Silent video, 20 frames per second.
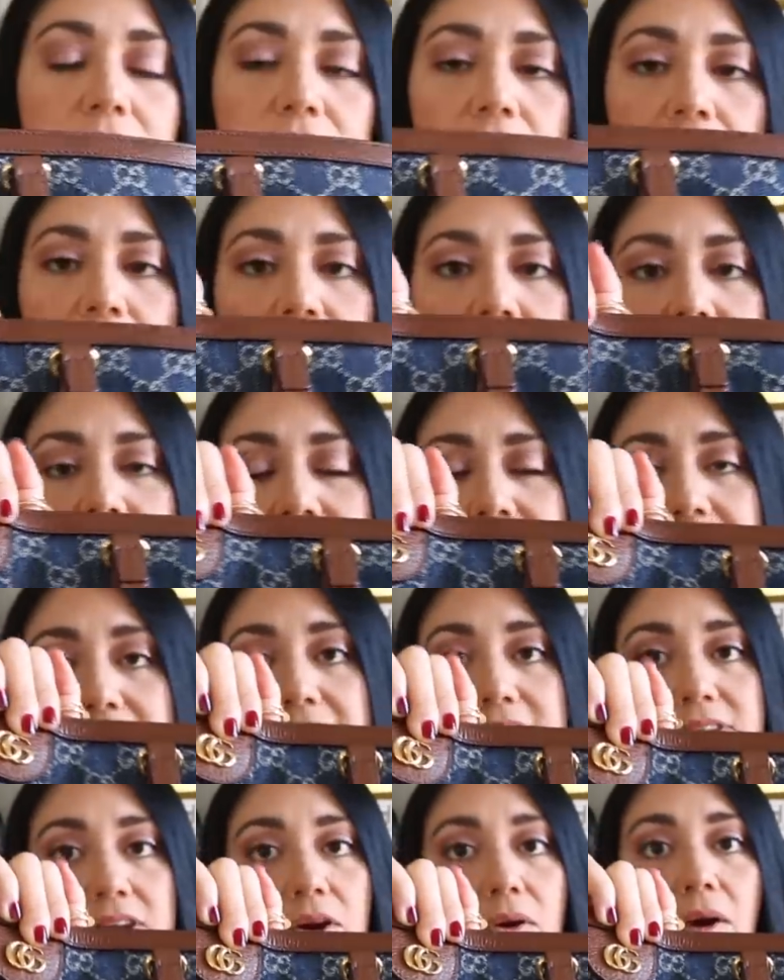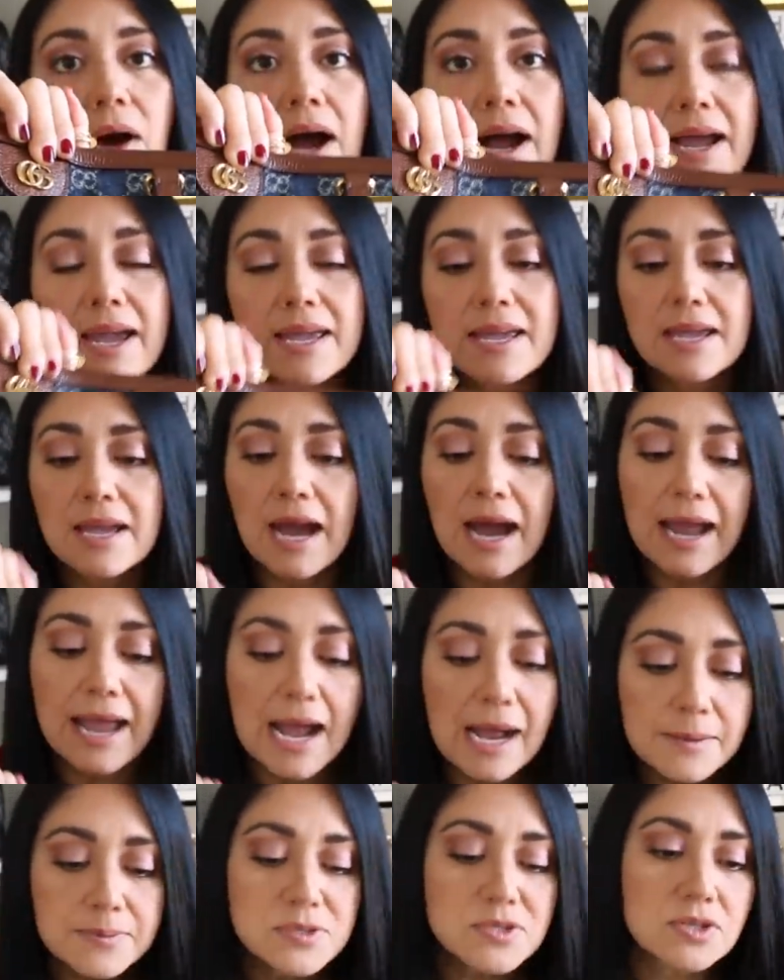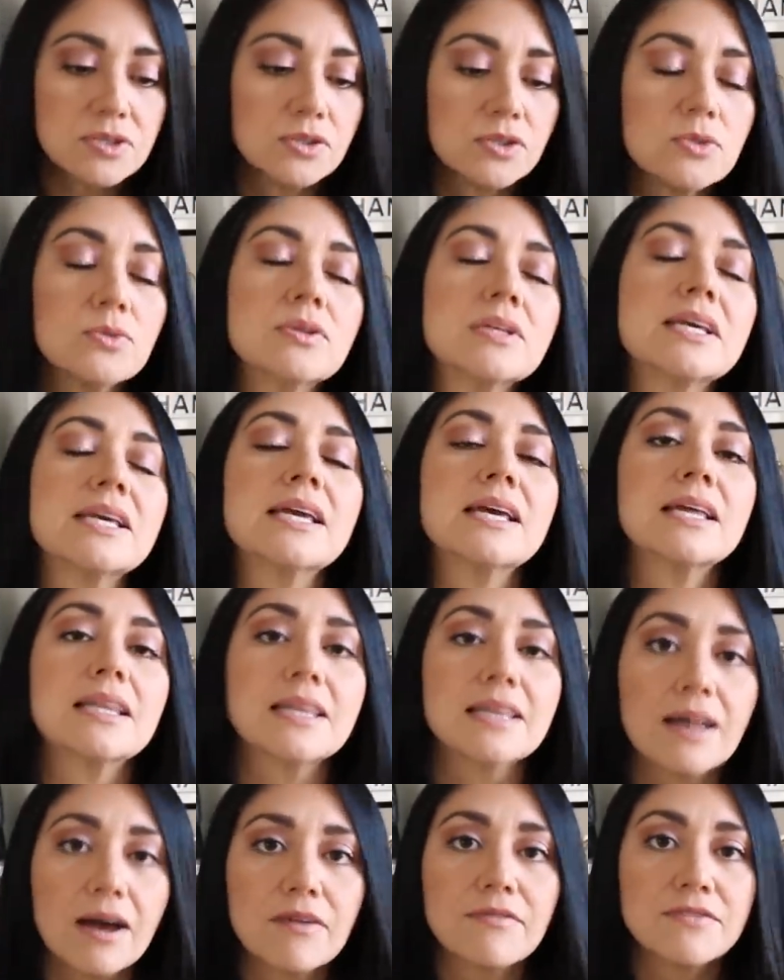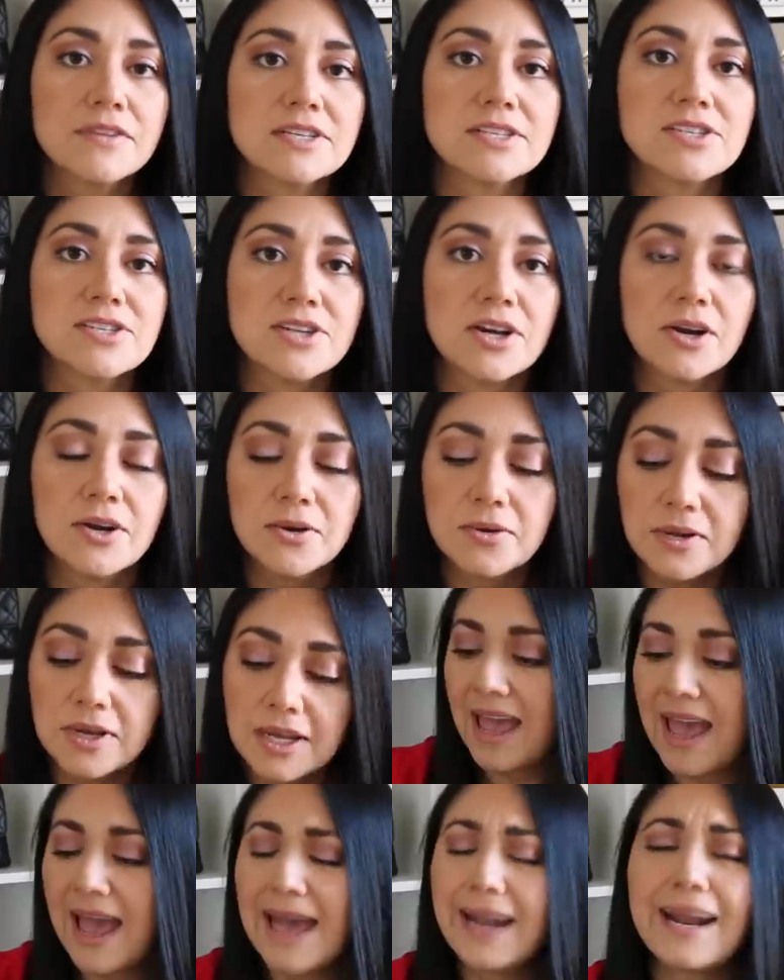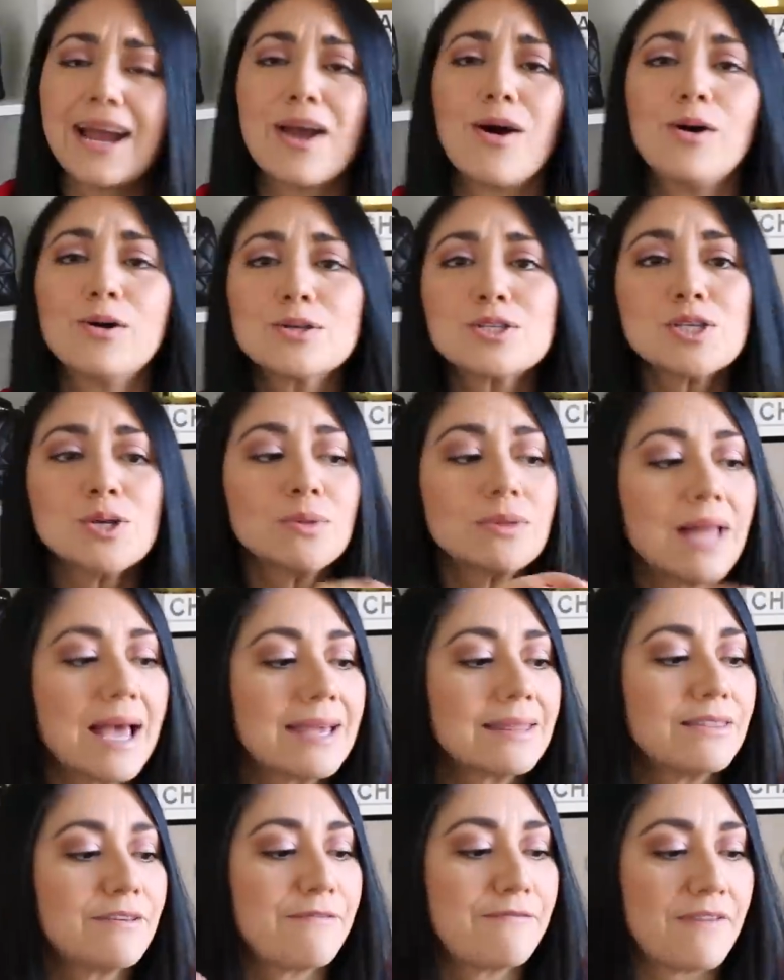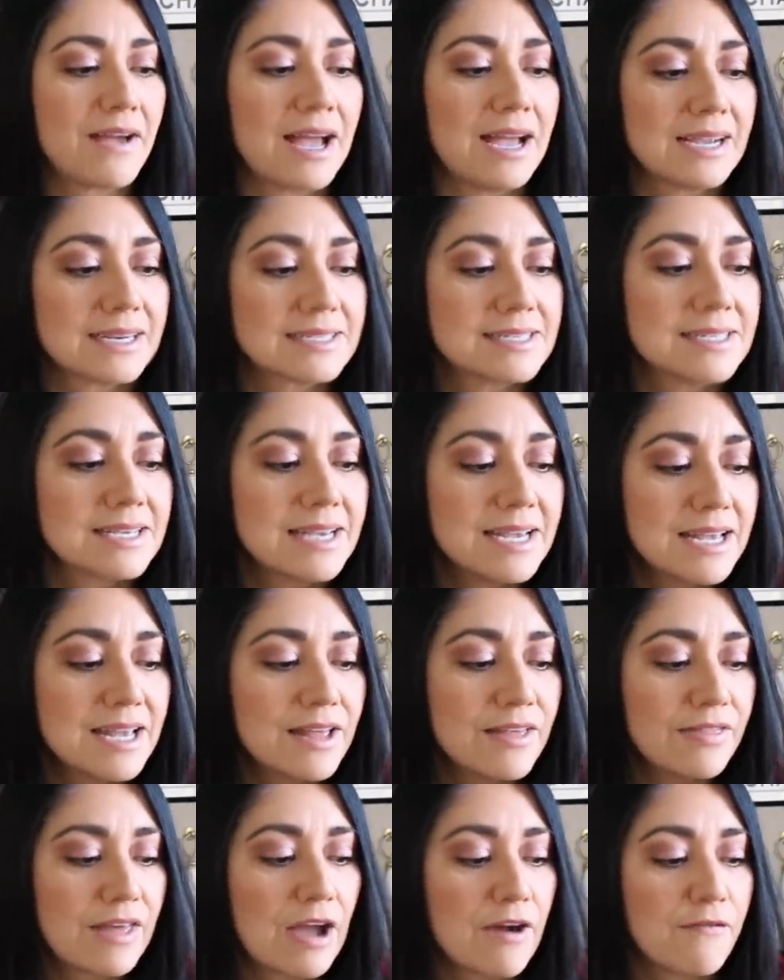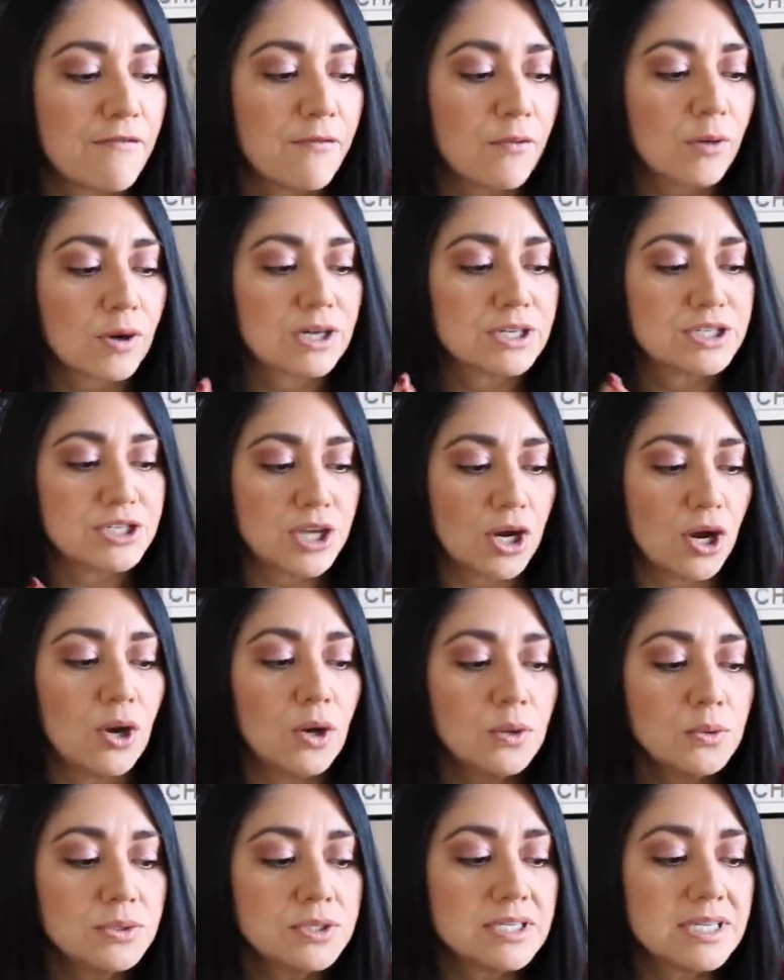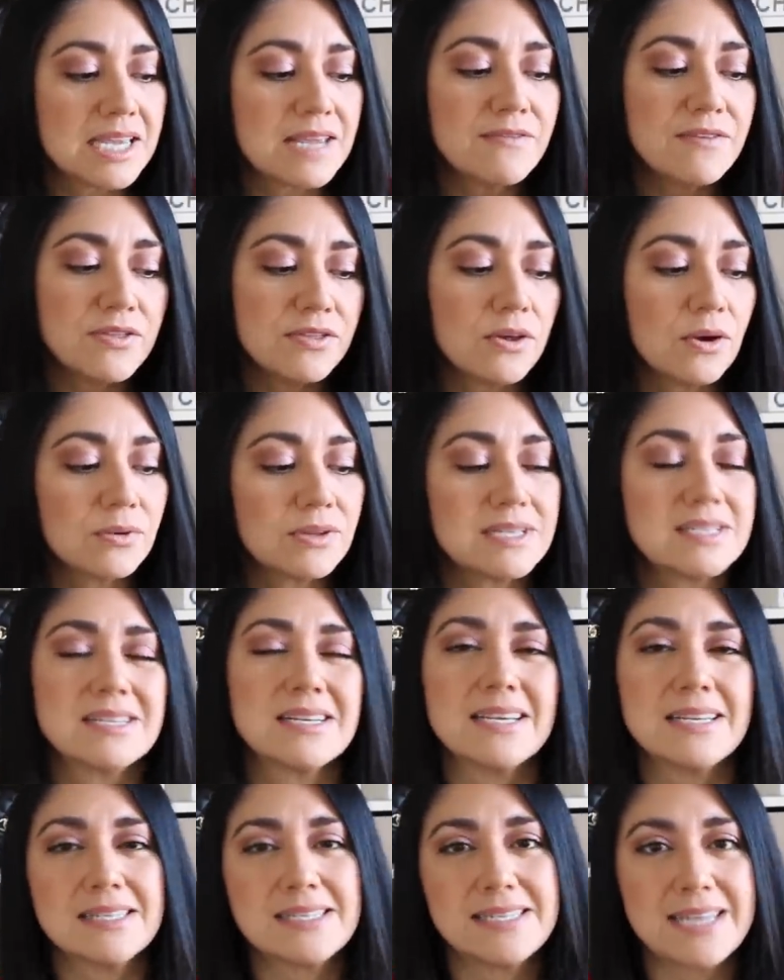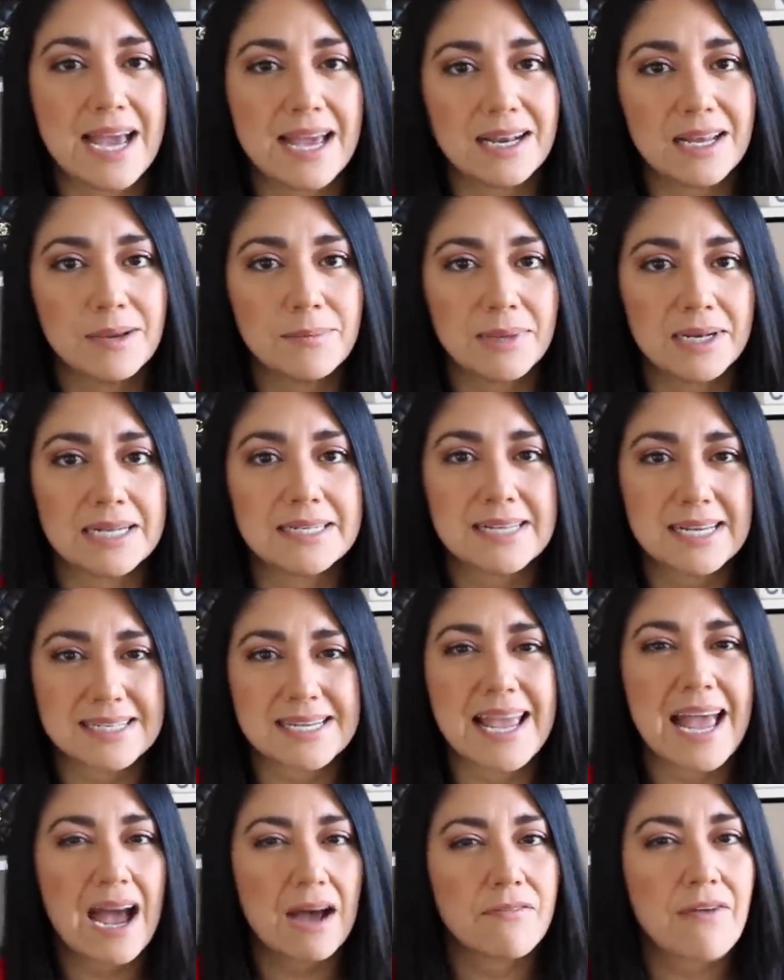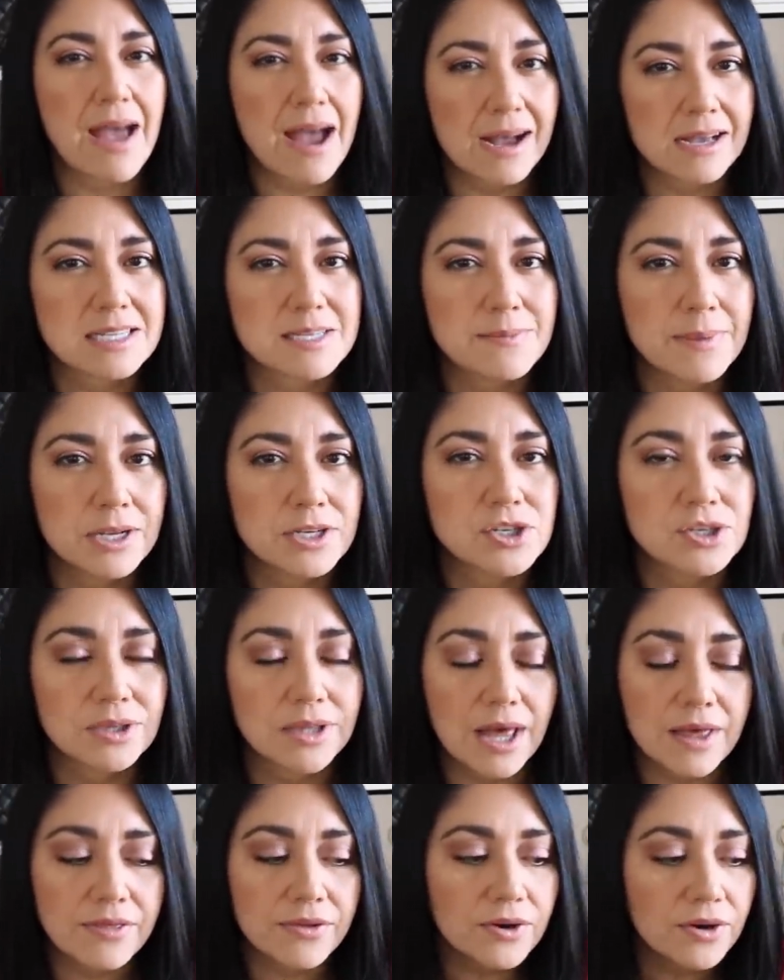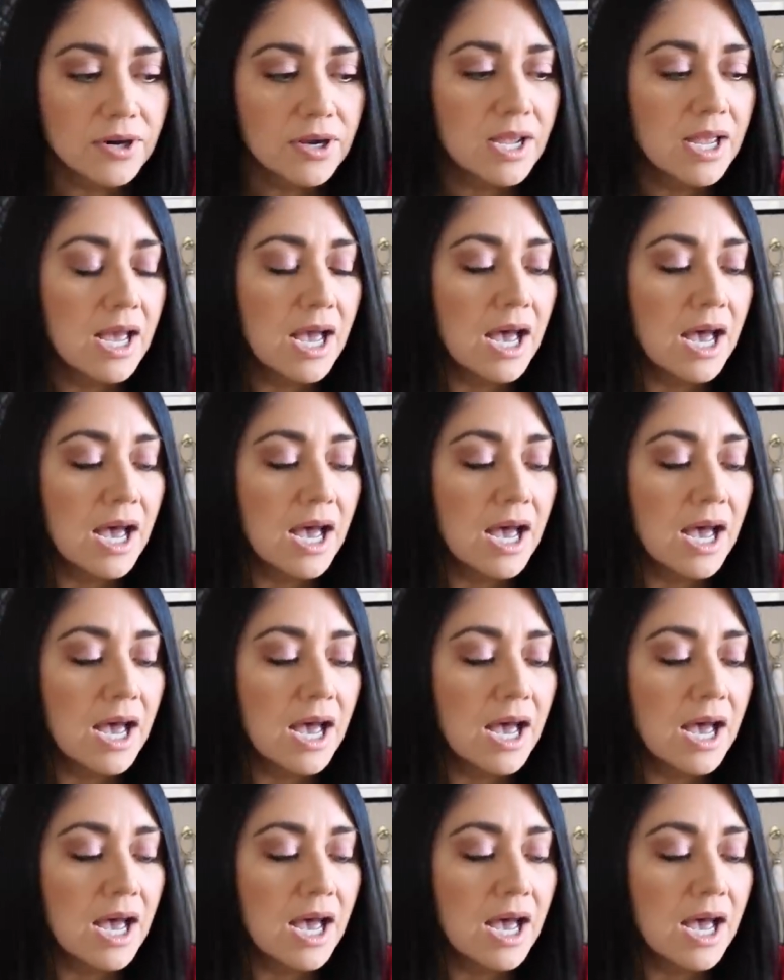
very nicely. So I, I absolutely love this tote. And I also like the fact that for a tote, even though this is denim and it doesn't have as much leather,